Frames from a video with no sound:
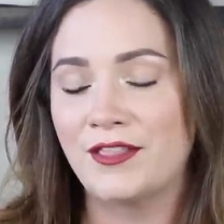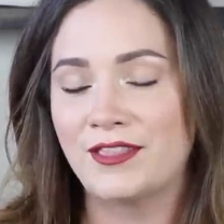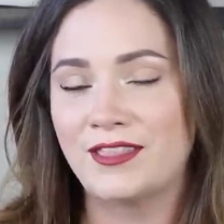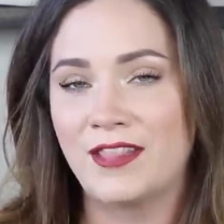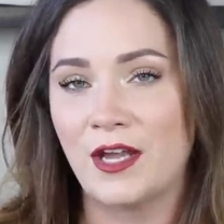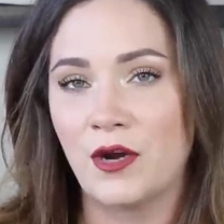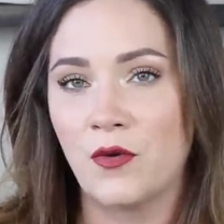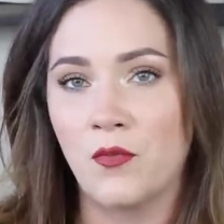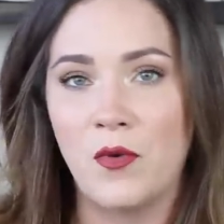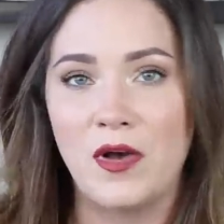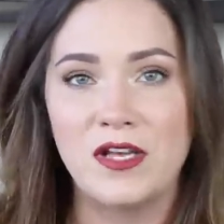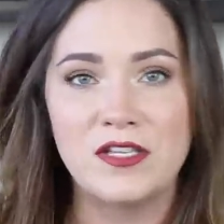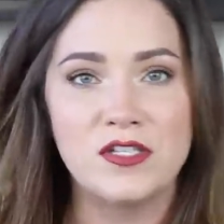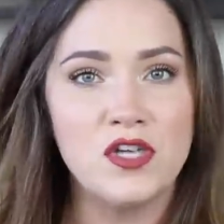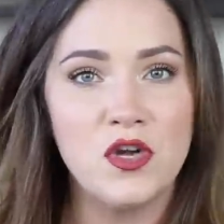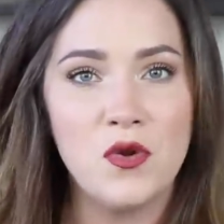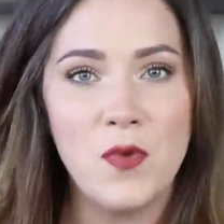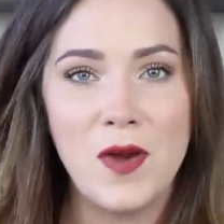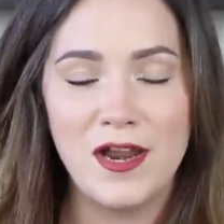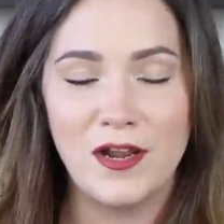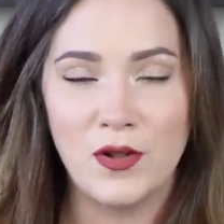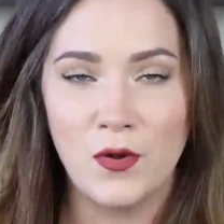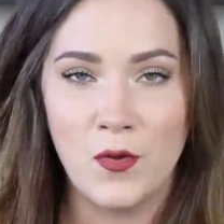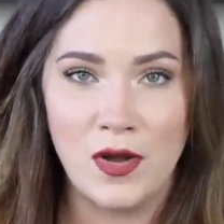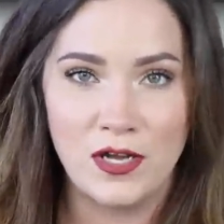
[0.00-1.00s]
there was no
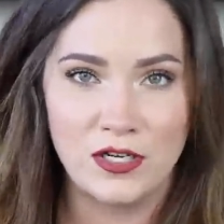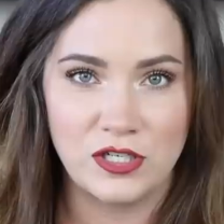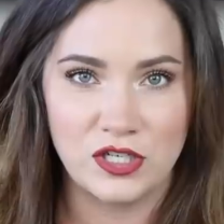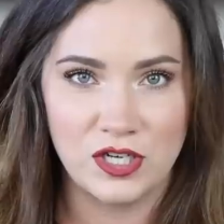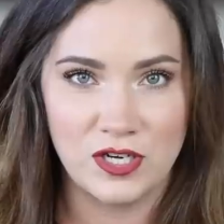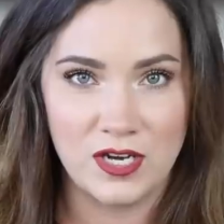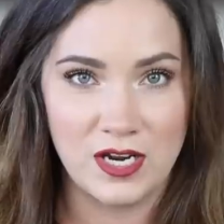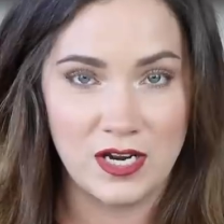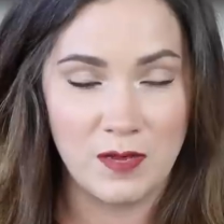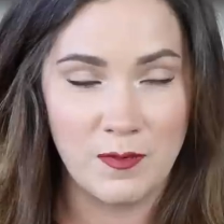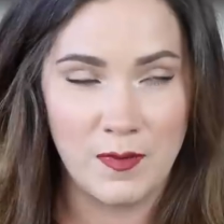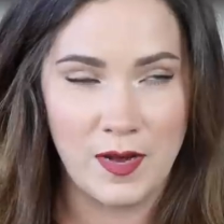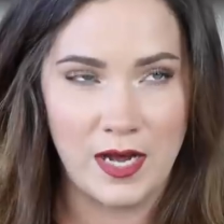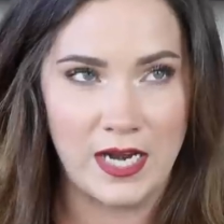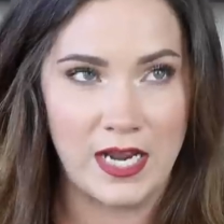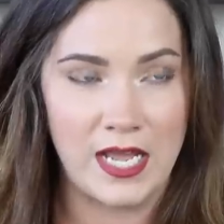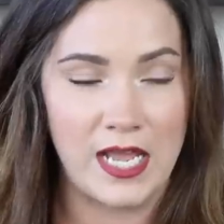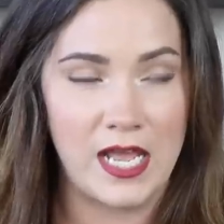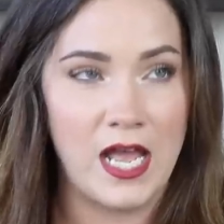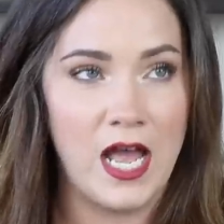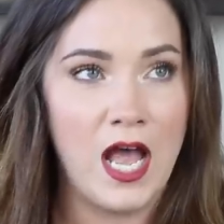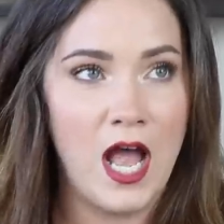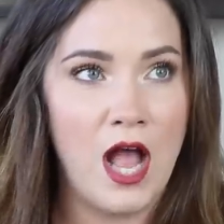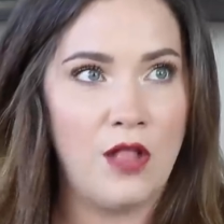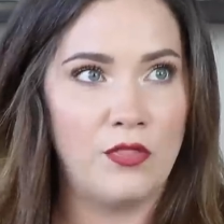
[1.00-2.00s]
way to question
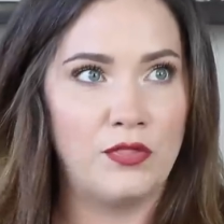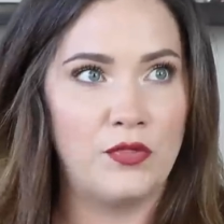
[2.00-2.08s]
anybody.